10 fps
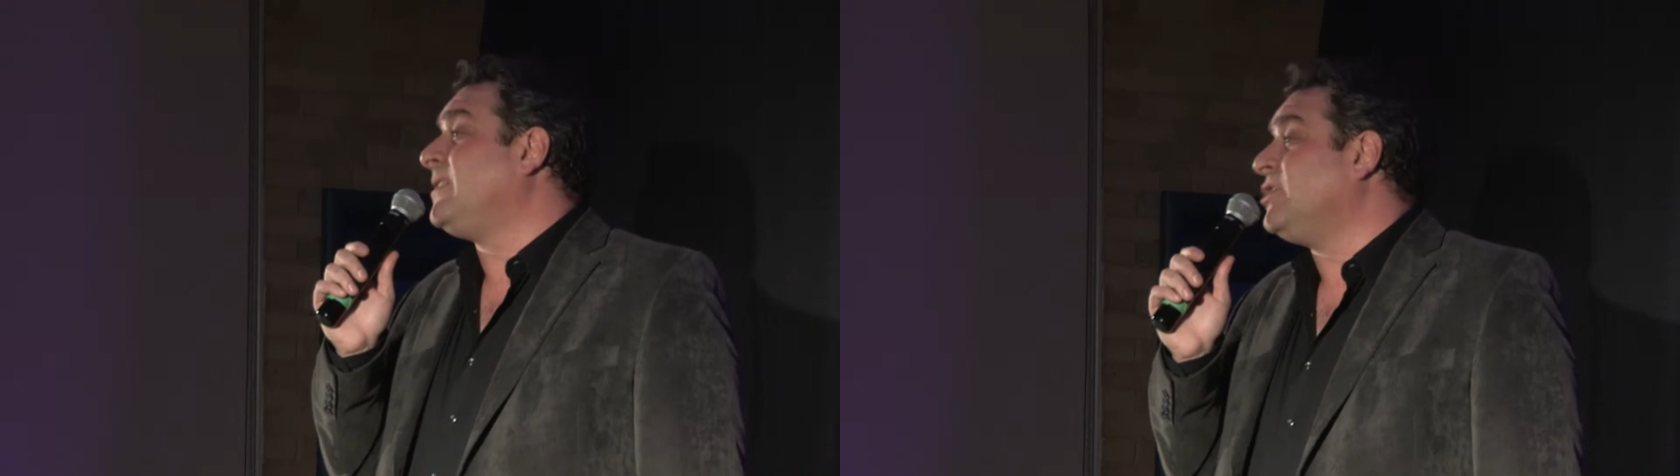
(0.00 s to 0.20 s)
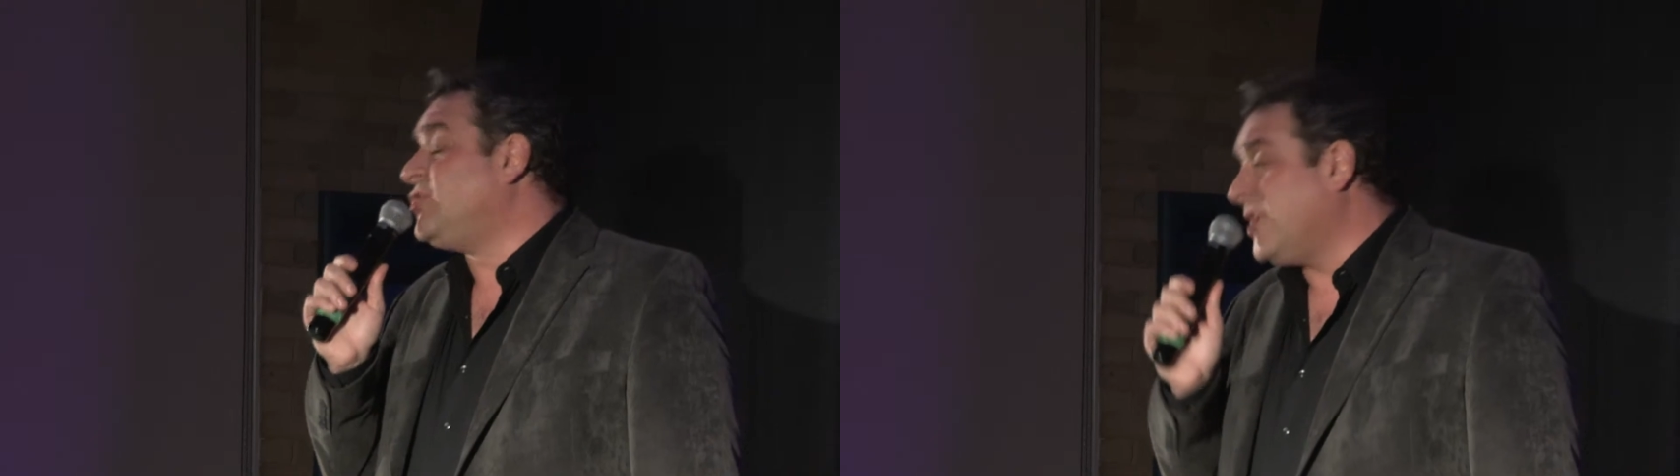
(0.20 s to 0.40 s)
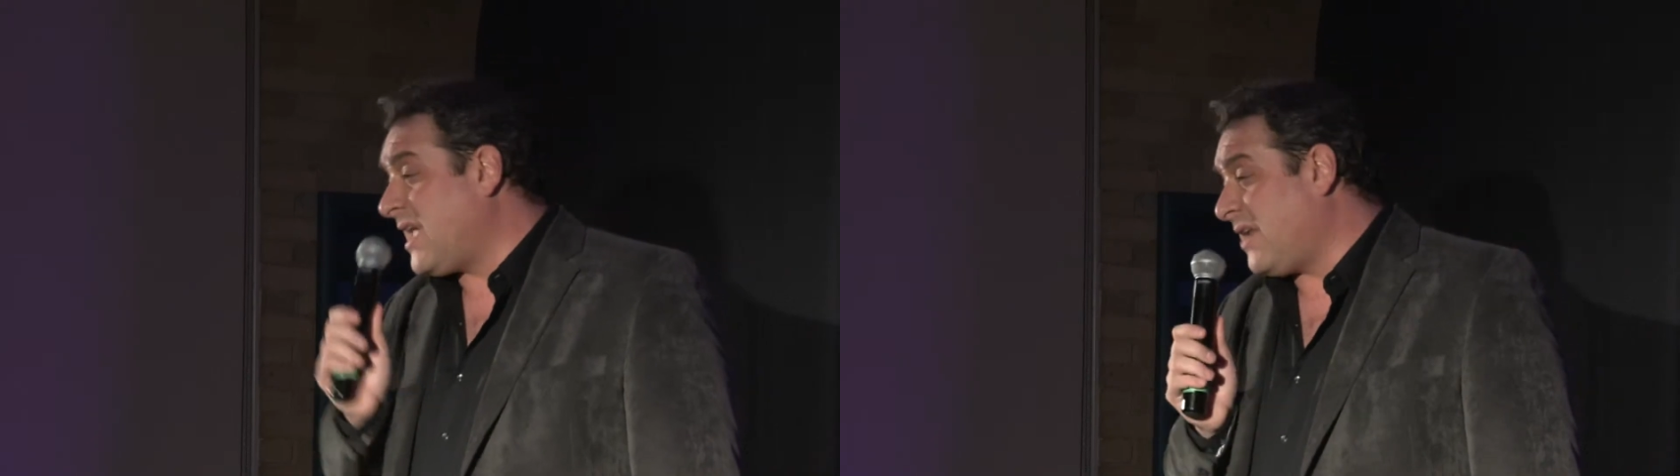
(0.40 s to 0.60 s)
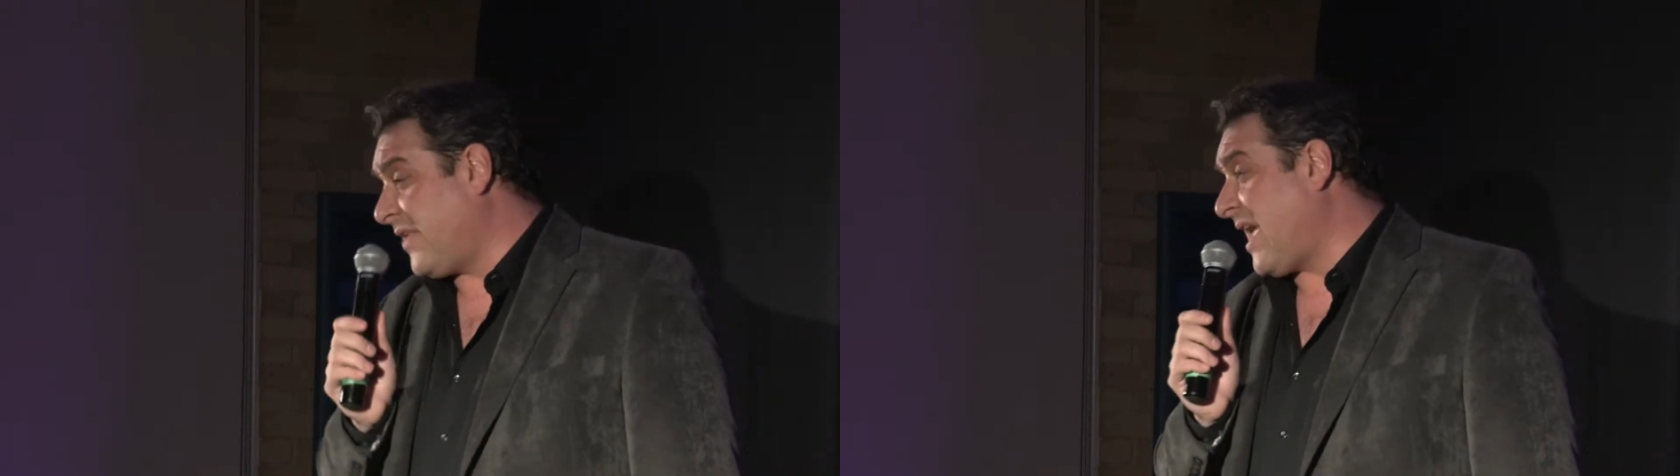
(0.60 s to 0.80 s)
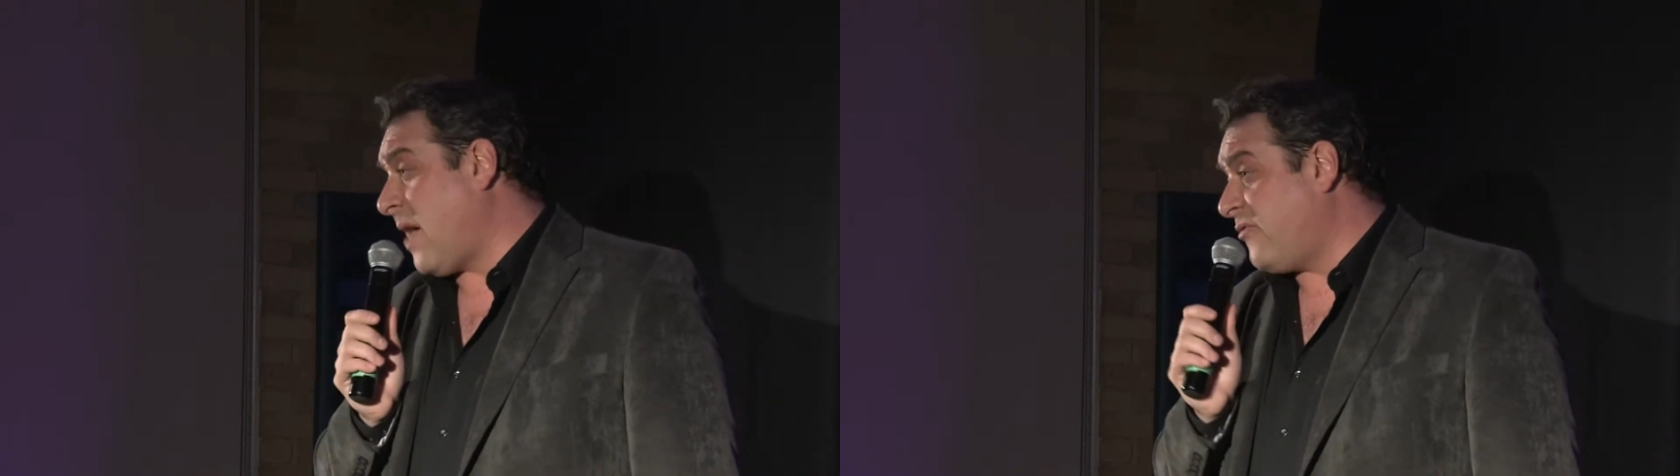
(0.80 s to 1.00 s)
the shit out of
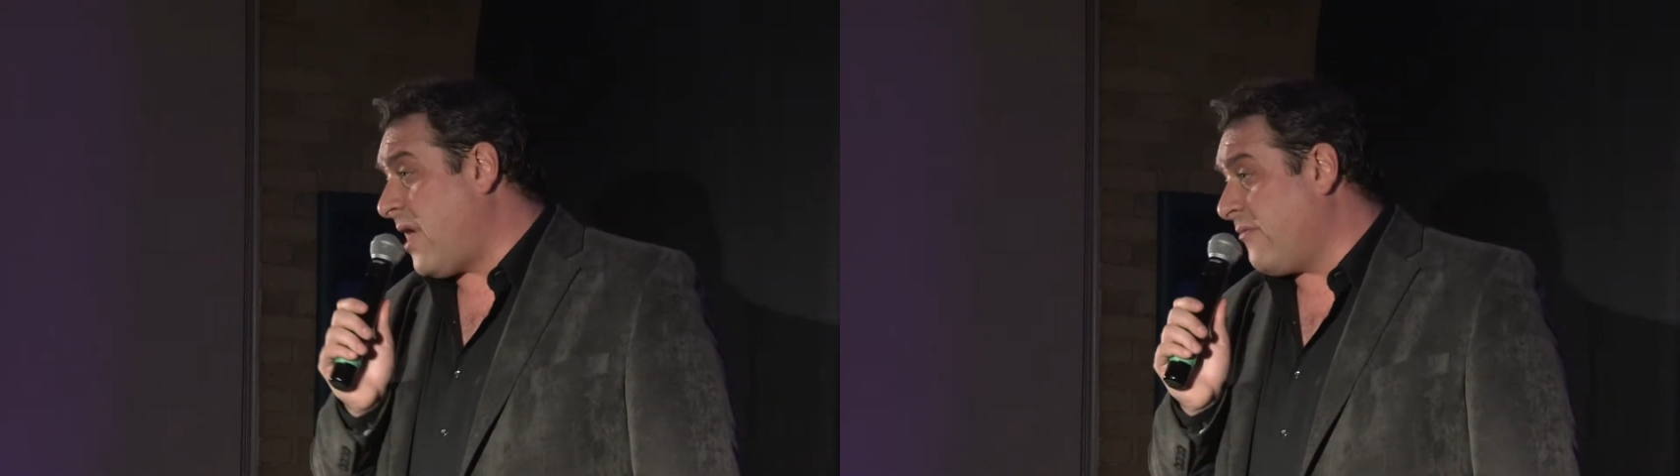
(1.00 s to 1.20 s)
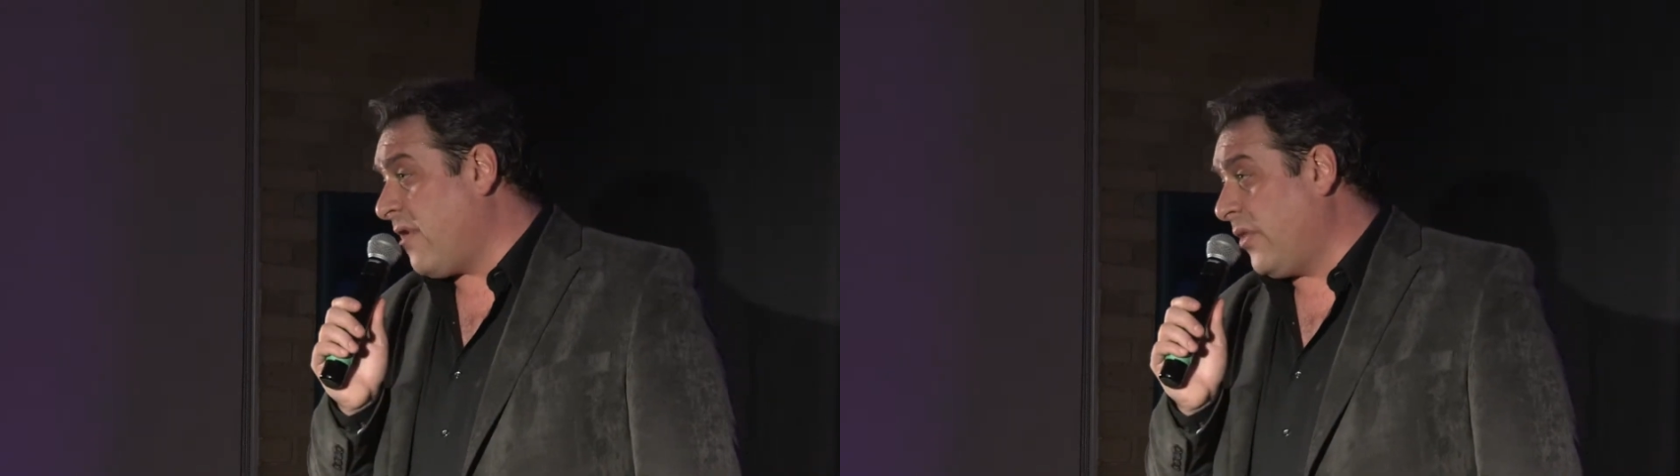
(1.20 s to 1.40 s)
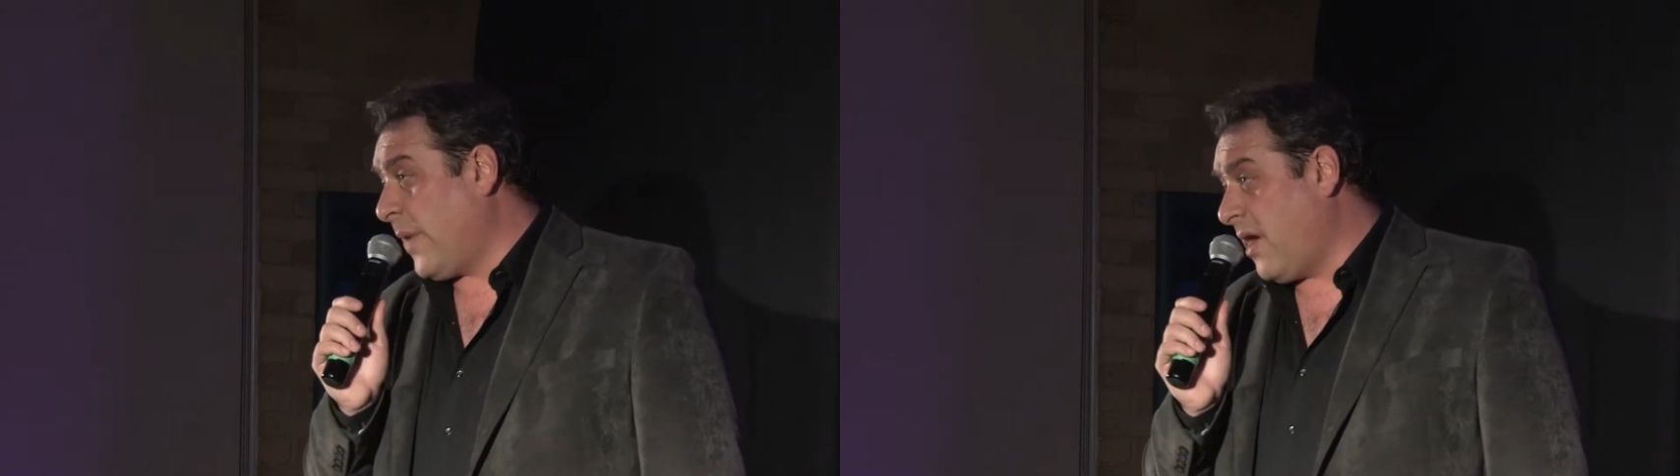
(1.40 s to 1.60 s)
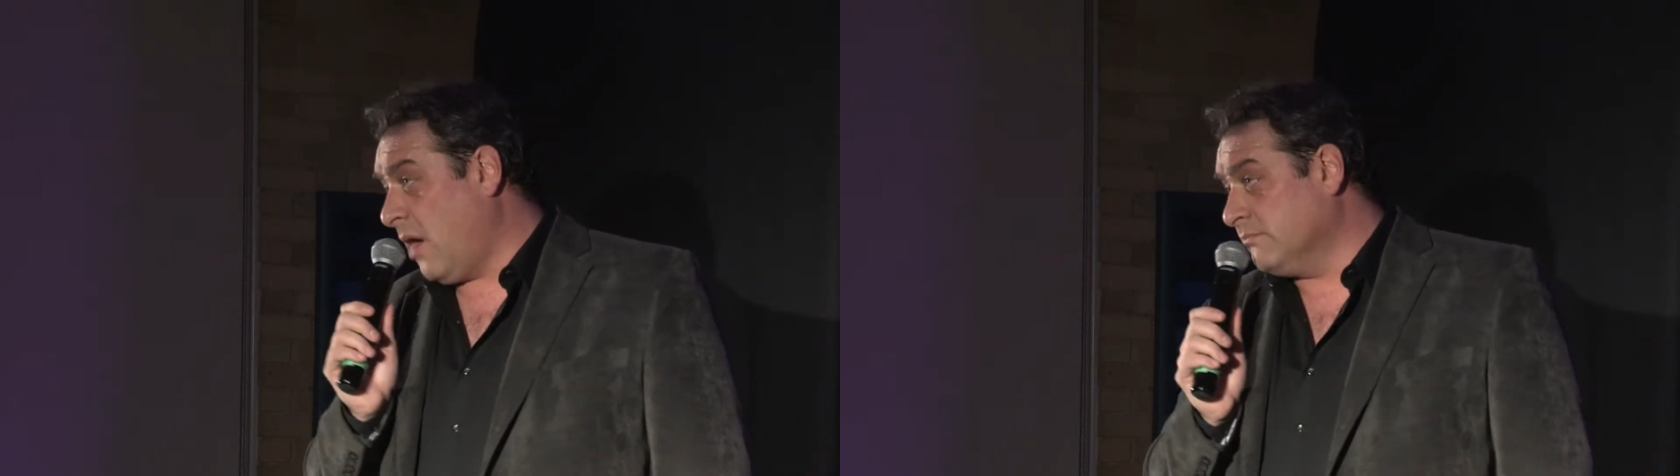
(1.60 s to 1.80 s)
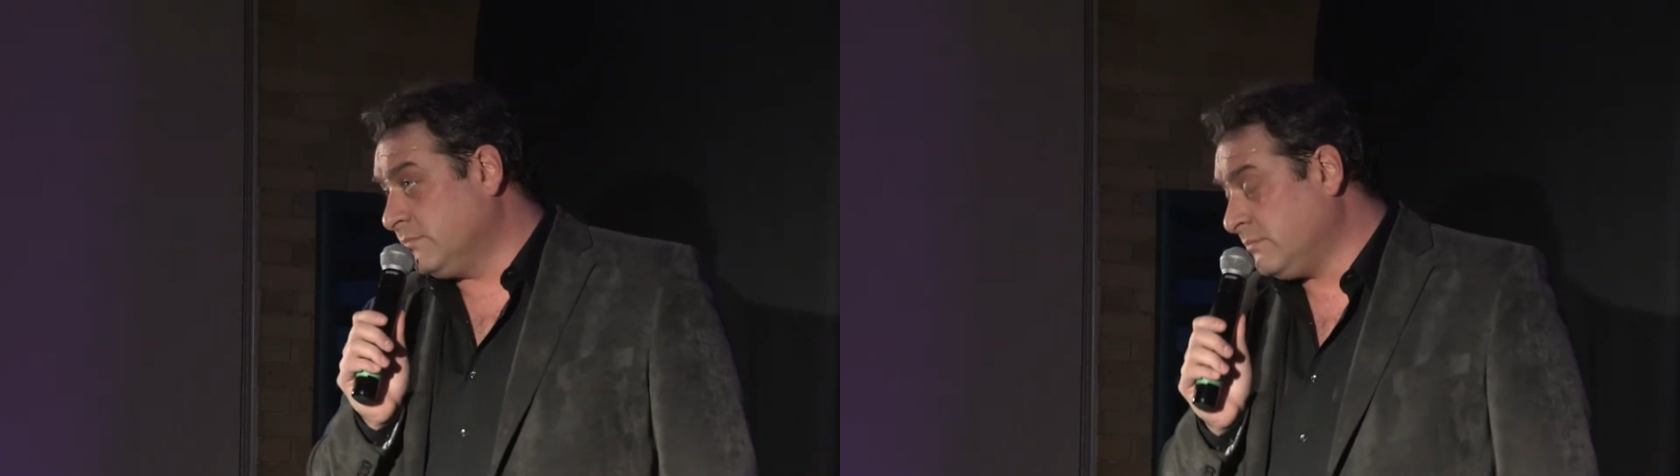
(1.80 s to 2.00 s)
a cab driver on the way
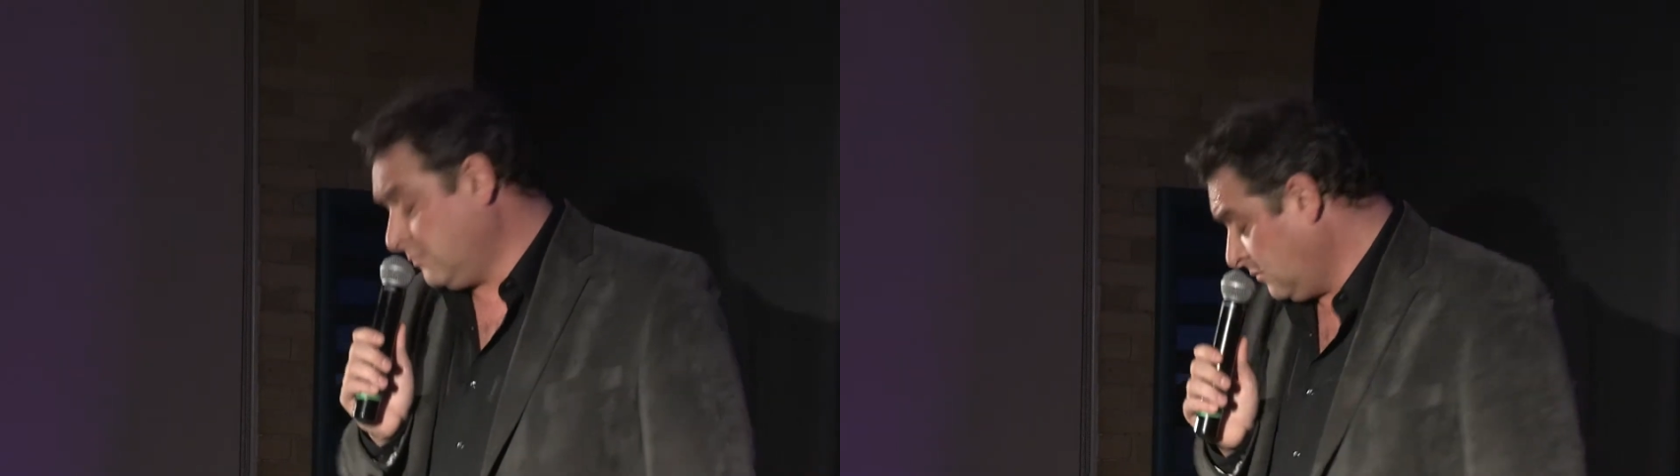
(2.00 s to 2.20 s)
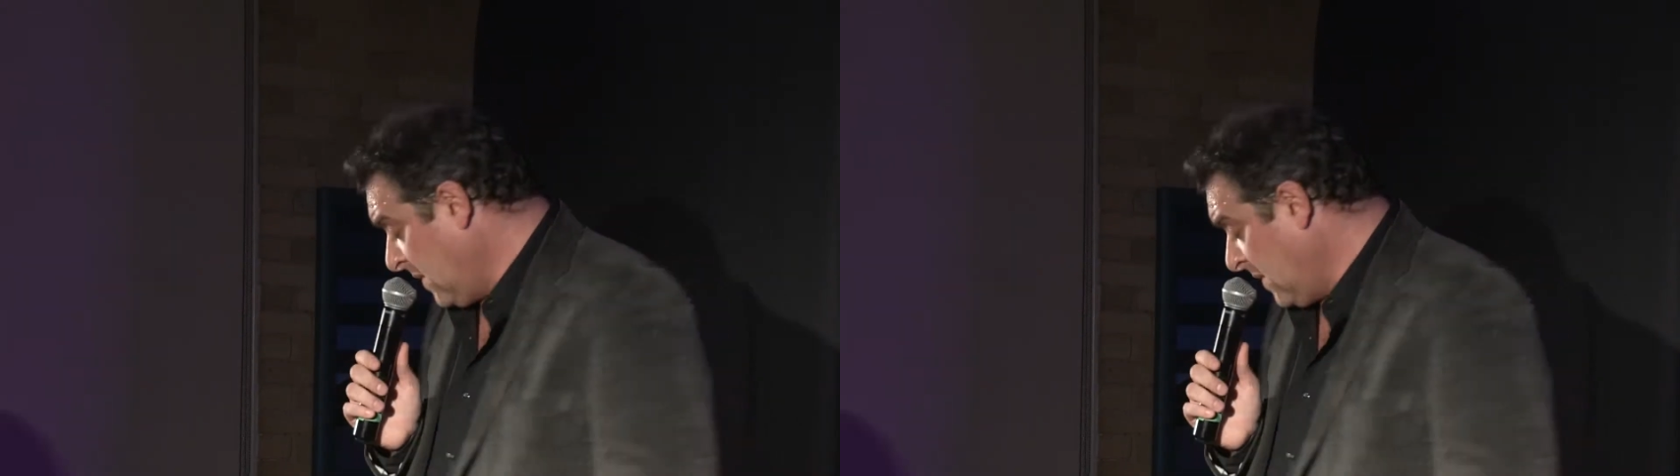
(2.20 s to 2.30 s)
home.